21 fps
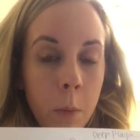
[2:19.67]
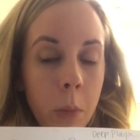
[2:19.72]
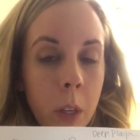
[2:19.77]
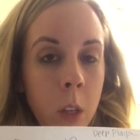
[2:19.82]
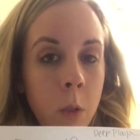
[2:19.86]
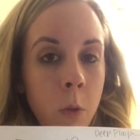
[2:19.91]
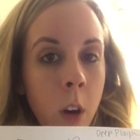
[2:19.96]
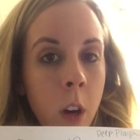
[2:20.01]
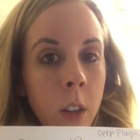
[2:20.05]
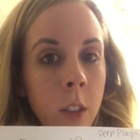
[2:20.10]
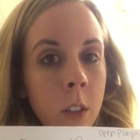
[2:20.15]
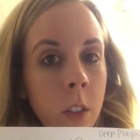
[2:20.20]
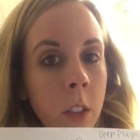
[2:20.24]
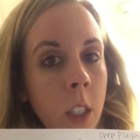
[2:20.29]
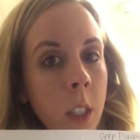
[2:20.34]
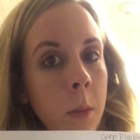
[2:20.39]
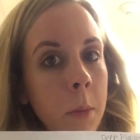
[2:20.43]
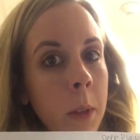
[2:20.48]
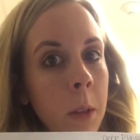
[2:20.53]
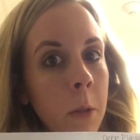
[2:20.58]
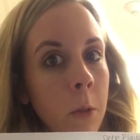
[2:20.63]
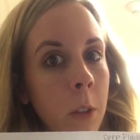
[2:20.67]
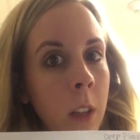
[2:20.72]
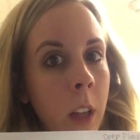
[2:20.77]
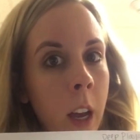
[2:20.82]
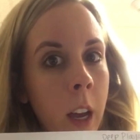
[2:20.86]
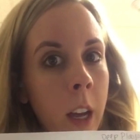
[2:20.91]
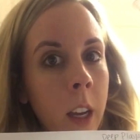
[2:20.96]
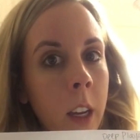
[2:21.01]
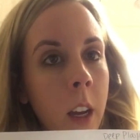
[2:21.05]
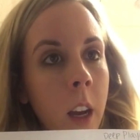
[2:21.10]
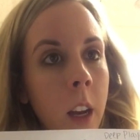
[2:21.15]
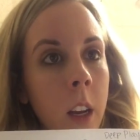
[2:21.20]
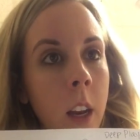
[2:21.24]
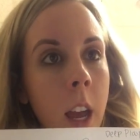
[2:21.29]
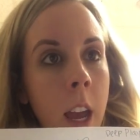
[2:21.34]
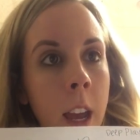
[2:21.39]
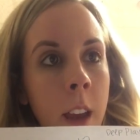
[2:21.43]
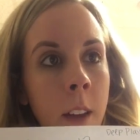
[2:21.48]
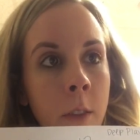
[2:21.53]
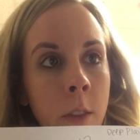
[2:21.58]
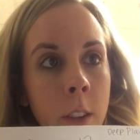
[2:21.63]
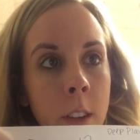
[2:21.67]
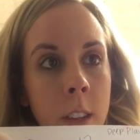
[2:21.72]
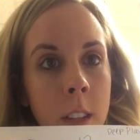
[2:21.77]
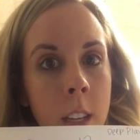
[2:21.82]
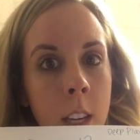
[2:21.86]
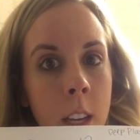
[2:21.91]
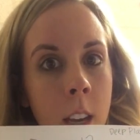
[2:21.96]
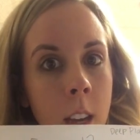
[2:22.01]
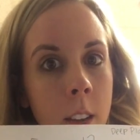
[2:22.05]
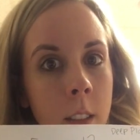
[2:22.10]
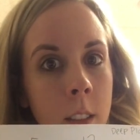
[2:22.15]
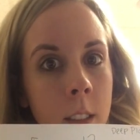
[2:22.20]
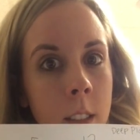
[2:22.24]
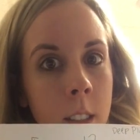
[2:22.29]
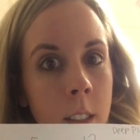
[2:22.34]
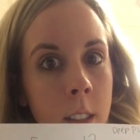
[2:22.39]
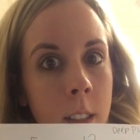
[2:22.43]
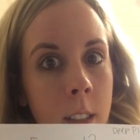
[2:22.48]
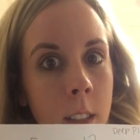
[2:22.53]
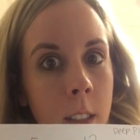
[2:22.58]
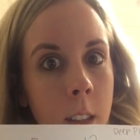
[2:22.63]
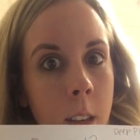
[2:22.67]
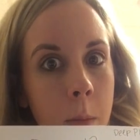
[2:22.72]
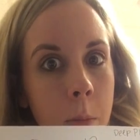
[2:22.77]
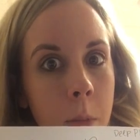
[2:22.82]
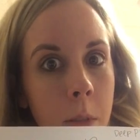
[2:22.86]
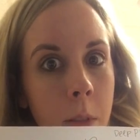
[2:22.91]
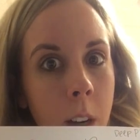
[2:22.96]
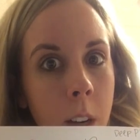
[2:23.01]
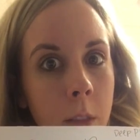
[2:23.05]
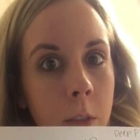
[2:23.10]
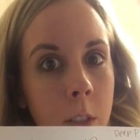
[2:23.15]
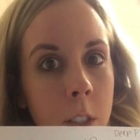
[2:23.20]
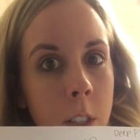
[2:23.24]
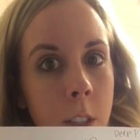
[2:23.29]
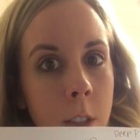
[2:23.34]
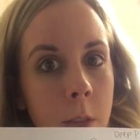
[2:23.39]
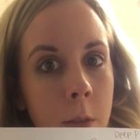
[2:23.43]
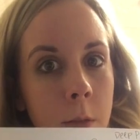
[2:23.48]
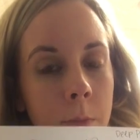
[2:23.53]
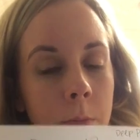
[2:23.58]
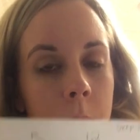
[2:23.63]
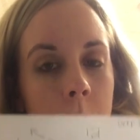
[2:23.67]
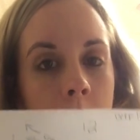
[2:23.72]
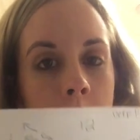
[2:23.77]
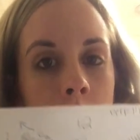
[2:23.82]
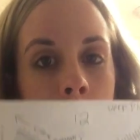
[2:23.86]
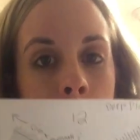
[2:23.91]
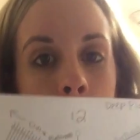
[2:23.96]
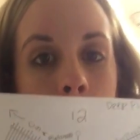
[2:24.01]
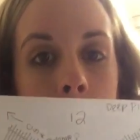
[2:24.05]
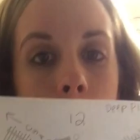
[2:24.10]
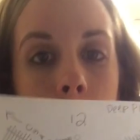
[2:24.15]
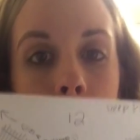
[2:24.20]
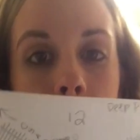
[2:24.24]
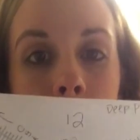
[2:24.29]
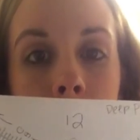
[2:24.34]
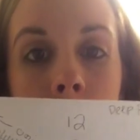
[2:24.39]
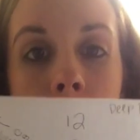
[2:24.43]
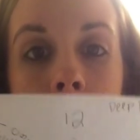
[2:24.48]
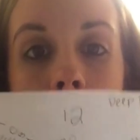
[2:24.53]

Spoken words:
But you also need to be relying on everything else that's lit up around you as well.